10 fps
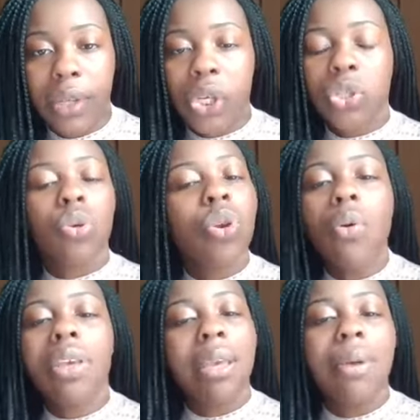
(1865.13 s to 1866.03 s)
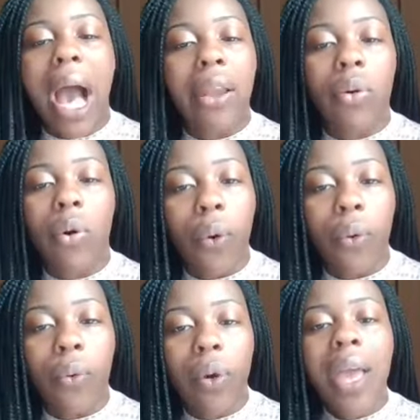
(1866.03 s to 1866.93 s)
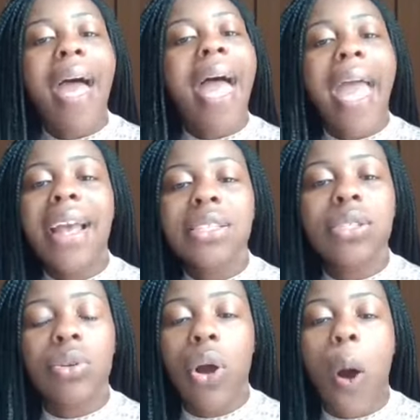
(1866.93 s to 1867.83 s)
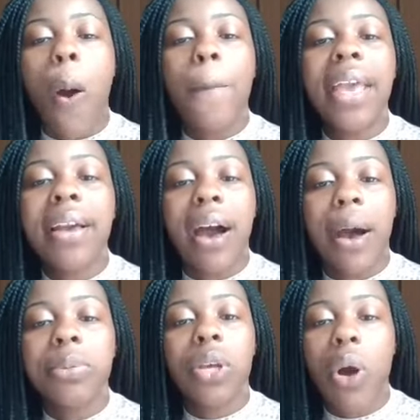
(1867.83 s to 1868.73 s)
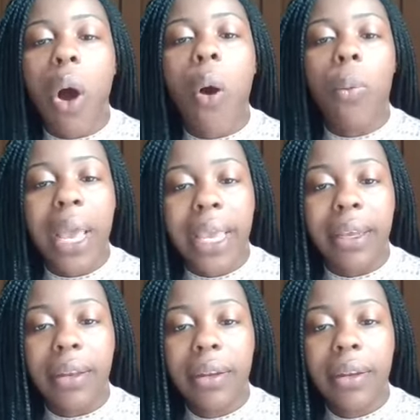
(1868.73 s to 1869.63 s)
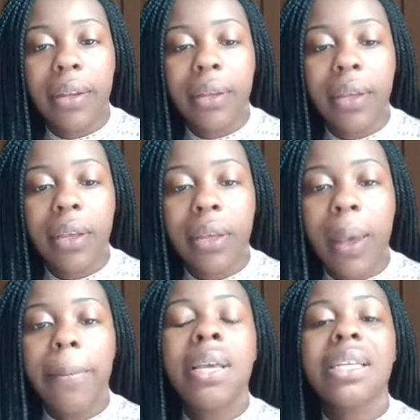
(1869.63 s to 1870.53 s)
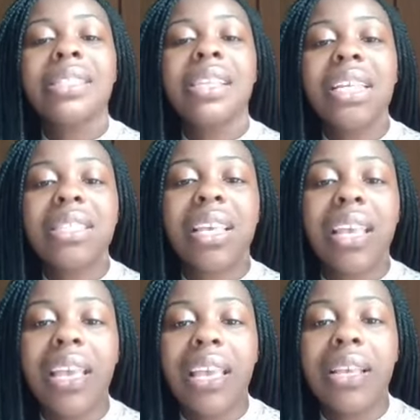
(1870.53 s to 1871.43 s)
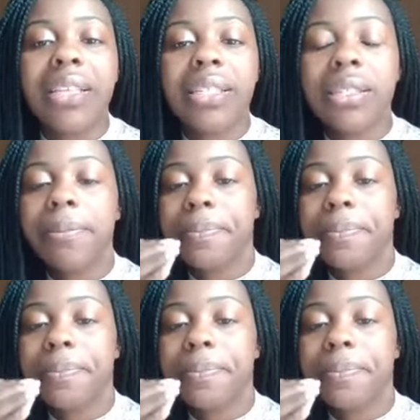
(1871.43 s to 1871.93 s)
So don't keep God on hold. Answer the call. Pick up the call waiting. Because this is